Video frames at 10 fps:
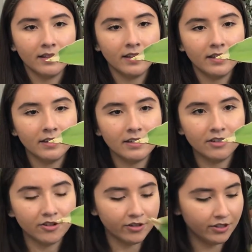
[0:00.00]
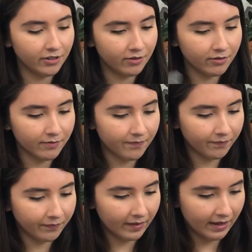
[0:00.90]
like an inch or two.
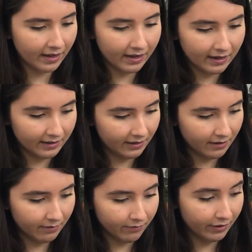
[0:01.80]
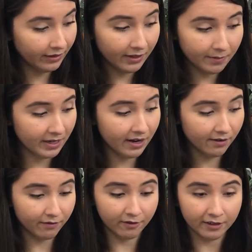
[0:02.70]
And really be
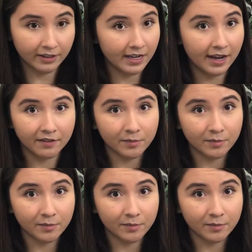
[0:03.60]
careful because they have